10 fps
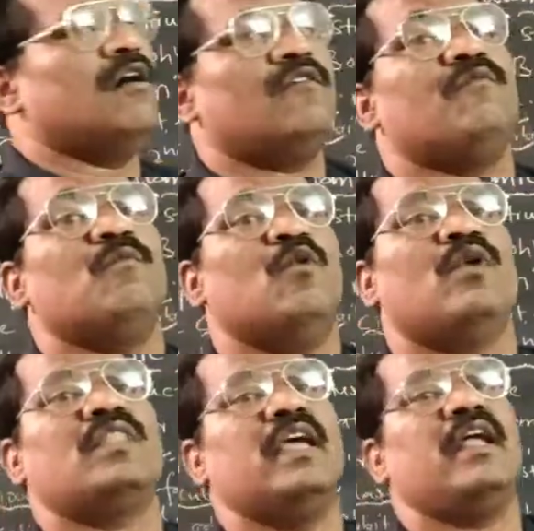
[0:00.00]
of
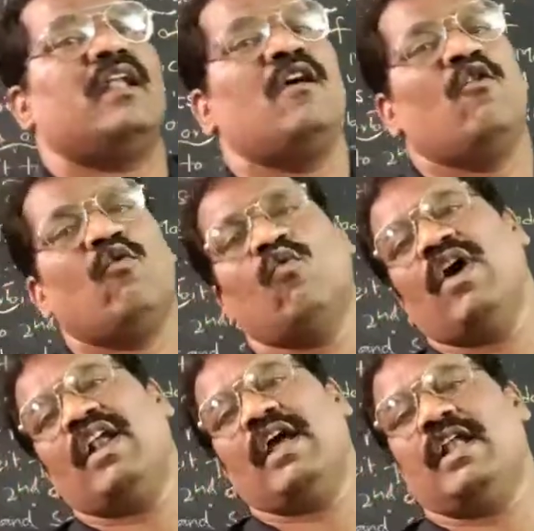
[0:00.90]
more than
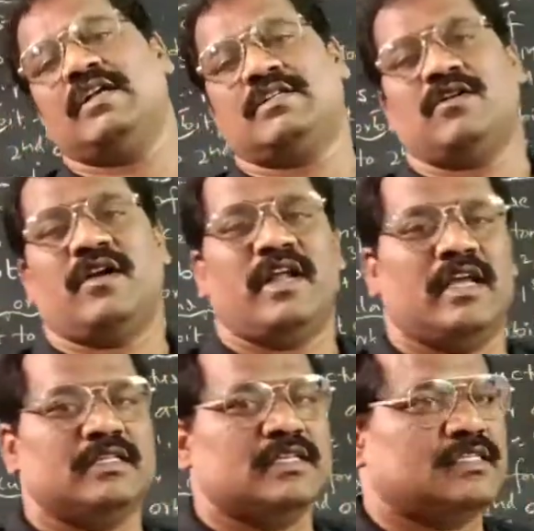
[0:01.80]
one electron
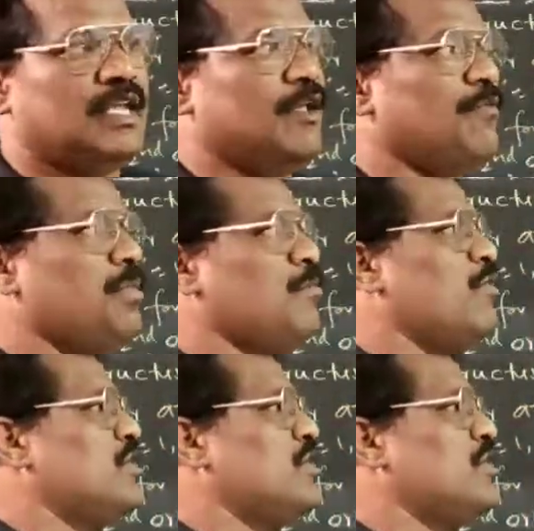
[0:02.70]
existing.